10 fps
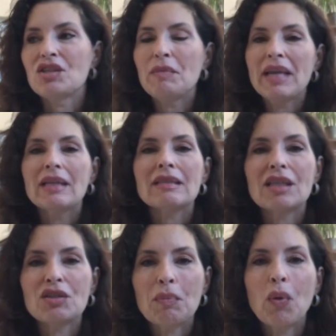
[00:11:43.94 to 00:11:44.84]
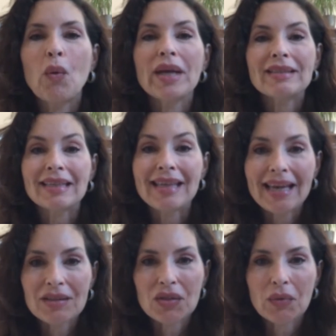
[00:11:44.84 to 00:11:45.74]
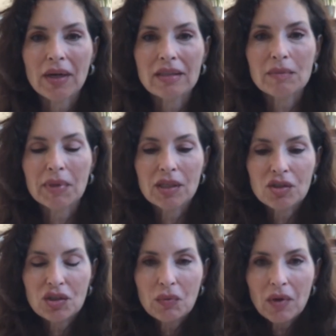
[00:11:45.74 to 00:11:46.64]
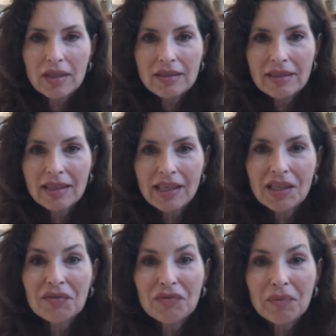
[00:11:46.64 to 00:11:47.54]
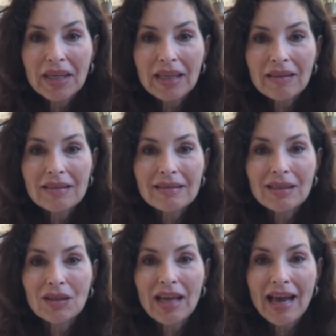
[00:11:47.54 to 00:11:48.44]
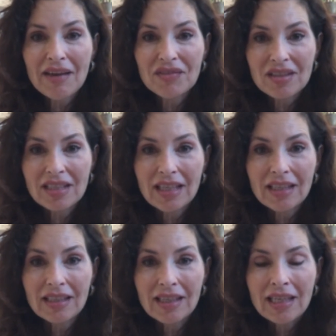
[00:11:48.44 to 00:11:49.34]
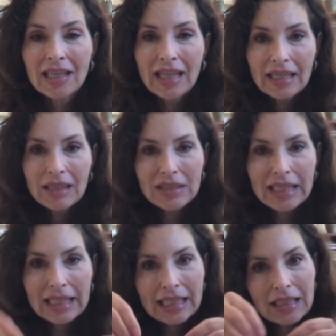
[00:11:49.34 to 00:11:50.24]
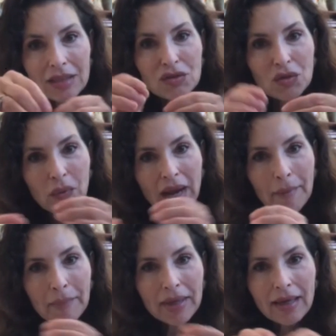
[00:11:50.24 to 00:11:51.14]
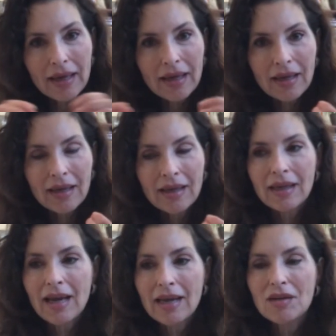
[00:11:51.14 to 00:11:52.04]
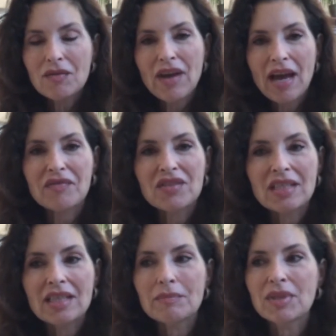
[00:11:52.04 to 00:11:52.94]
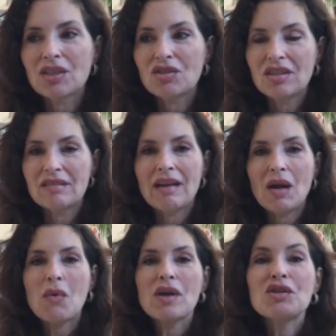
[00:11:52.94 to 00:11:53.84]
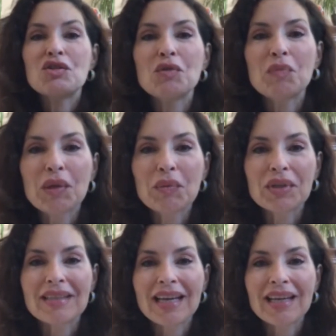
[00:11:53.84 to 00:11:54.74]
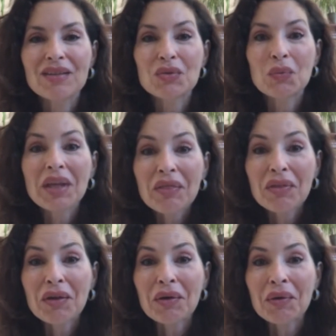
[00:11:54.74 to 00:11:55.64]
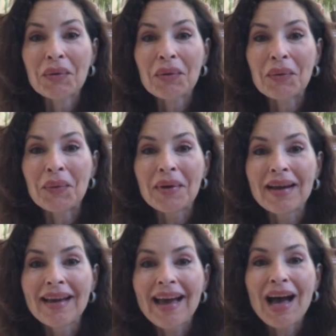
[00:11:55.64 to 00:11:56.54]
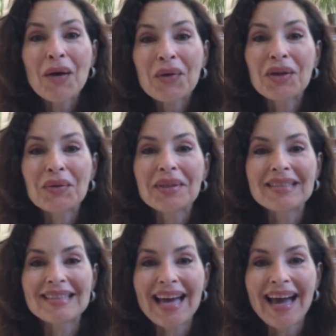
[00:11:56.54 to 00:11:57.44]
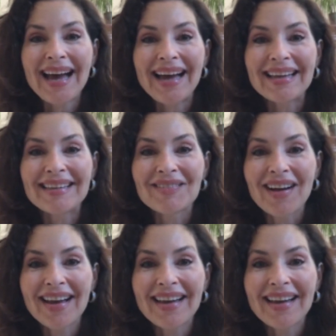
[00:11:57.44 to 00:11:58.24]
and she made it such a point to get to us because she wanted to give me this little half scene. Like, it was like a little ceramic kind of half scene, because she said, I wanted you to be able to take this with you. How cute is that?